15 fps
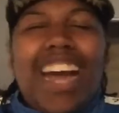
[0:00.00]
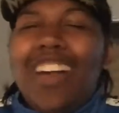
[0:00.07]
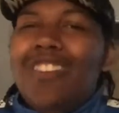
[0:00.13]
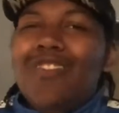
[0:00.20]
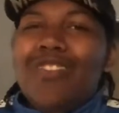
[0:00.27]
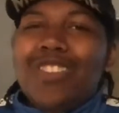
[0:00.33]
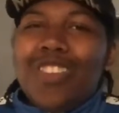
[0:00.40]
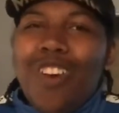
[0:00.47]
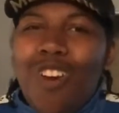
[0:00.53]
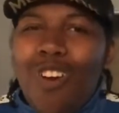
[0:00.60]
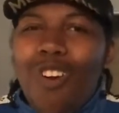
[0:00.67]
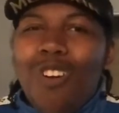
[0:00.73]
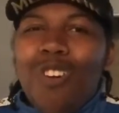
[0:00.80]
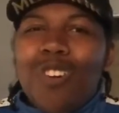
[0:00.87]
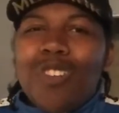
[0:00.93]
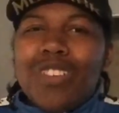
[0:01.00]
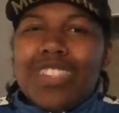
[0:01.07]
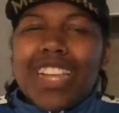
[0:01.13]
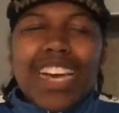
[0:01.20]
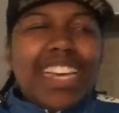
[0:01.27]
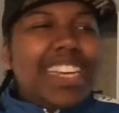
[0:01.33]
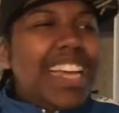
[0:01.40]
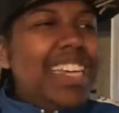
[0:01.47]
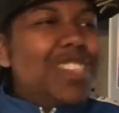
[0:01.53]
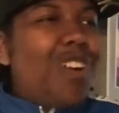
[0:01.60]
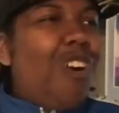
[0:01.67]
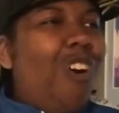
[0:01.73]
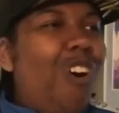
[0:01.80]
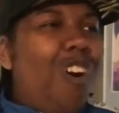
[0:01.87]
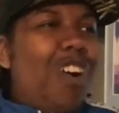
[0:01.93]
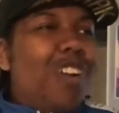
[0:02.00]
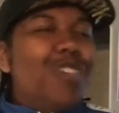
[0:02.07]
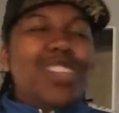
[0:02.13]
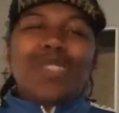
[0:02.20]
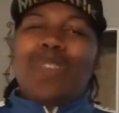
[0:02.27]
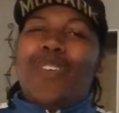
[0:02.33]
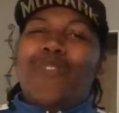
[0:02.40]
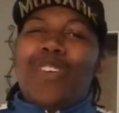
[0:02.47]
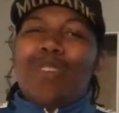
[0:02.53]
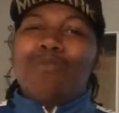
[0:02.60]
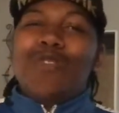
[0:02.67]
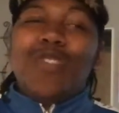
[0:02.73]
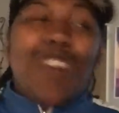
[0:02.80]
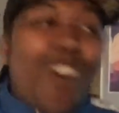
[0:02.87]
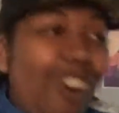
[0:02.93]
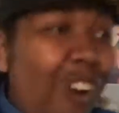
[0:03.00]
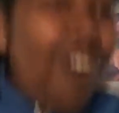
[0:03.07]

don't know. Like, that's hard. What's my favorite movie of